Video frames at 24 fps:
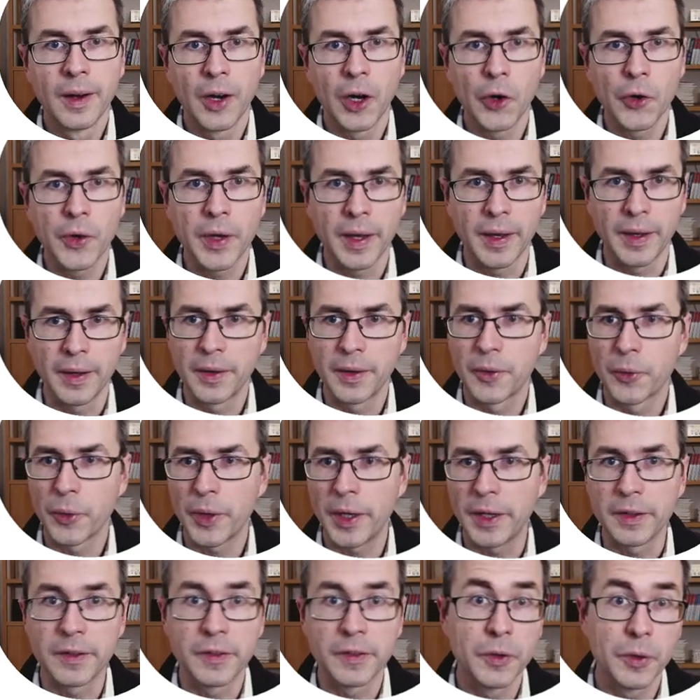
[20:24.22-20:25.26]
Okay,
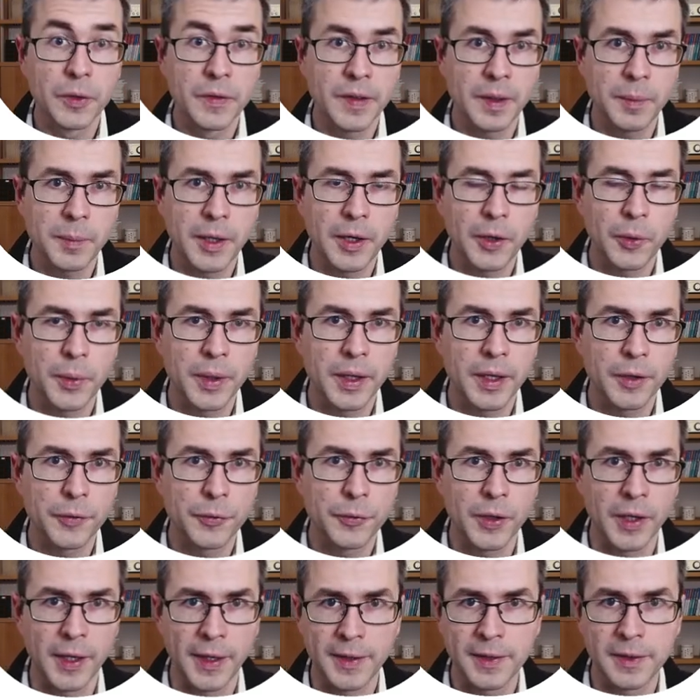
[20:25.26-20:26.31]
right. So somehow we have
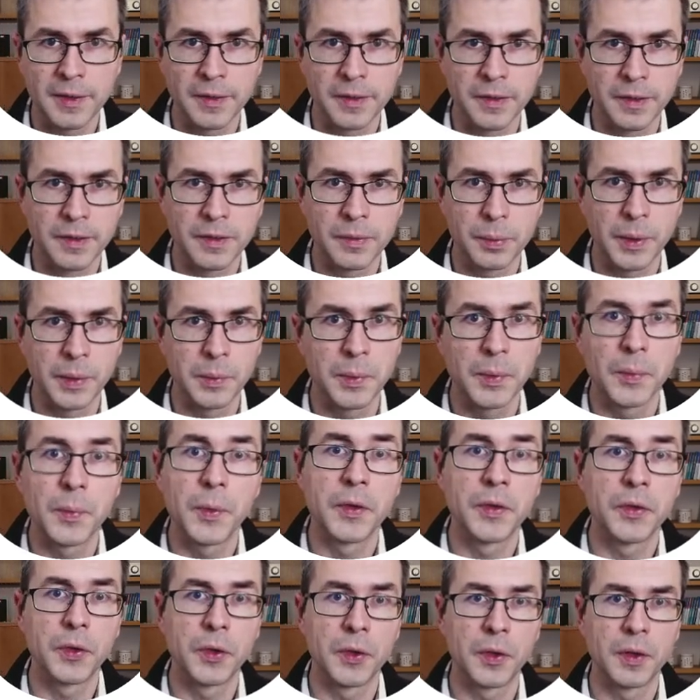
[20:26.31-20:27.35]
to handle this when we
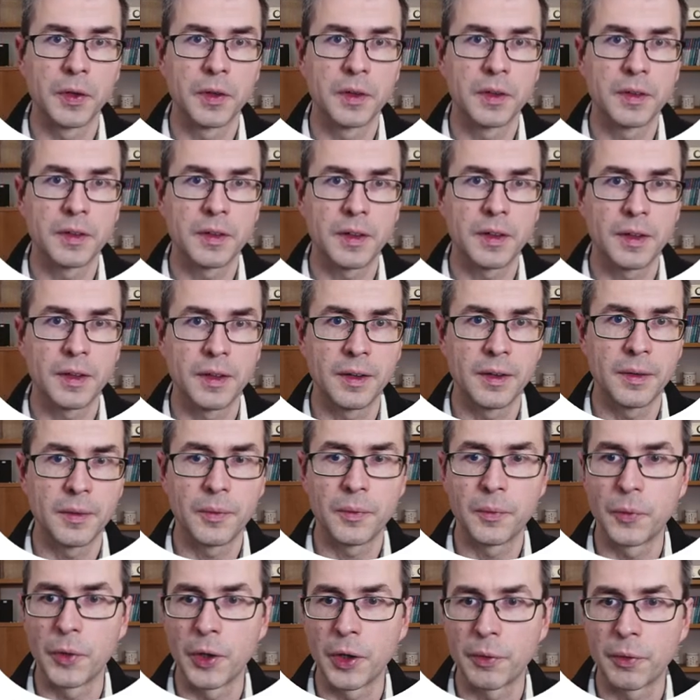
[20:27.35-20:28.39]
want to uh,
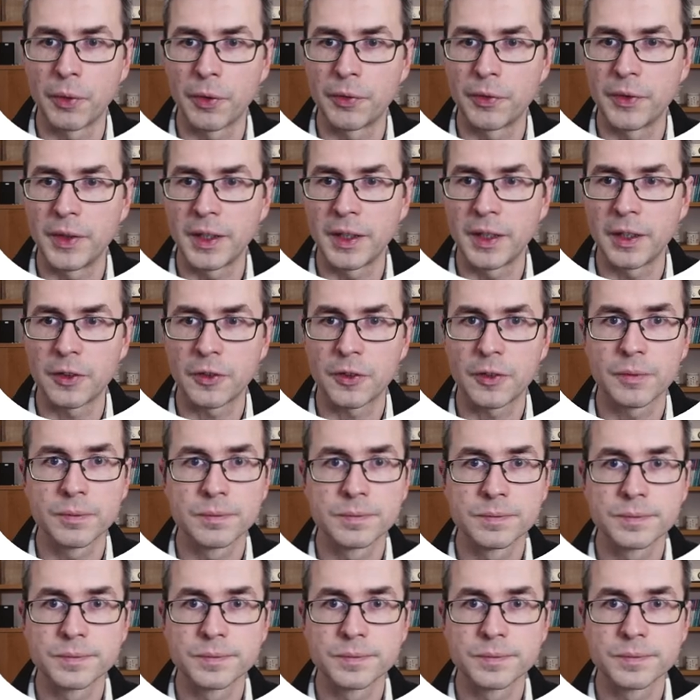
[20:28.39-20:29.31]
work with negation.